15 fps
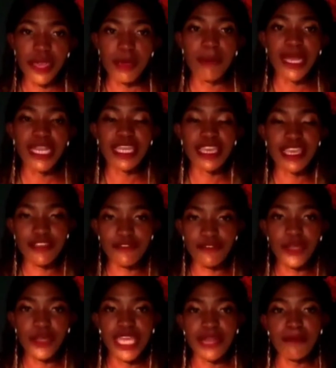but if
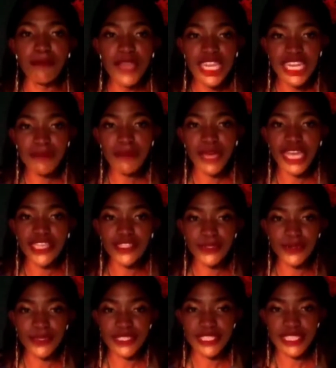we can minimize
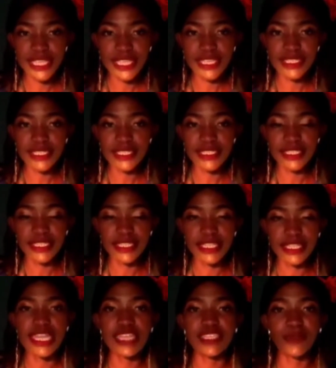those things,
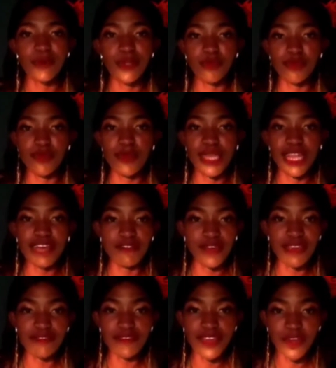then it's going to be better
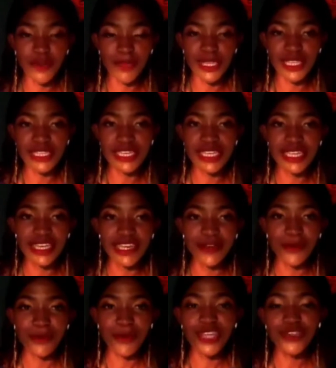for environment.
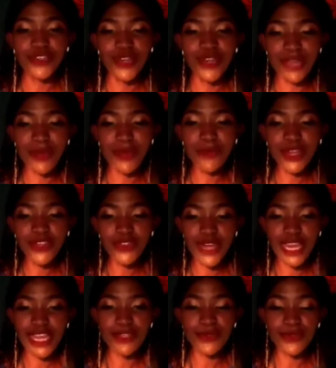What we're
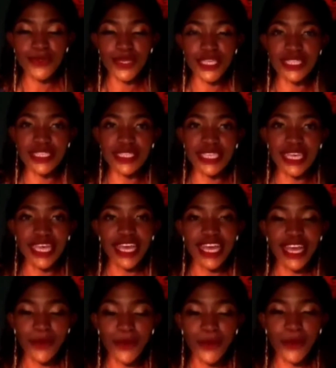trying to do is
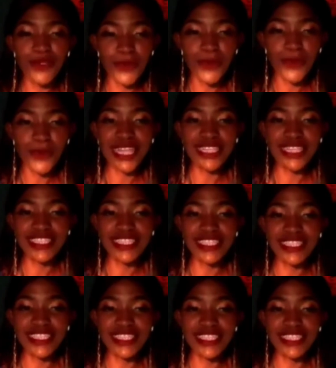go towards the
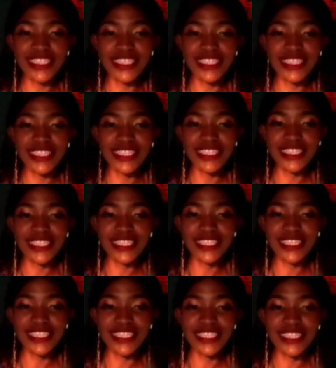zero and not
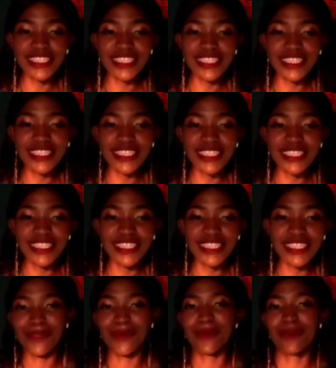away from the
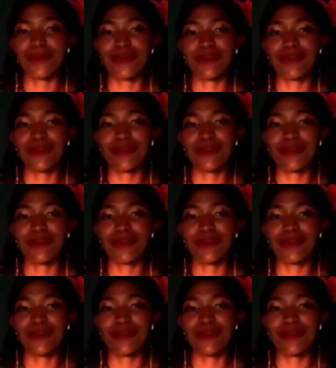zero.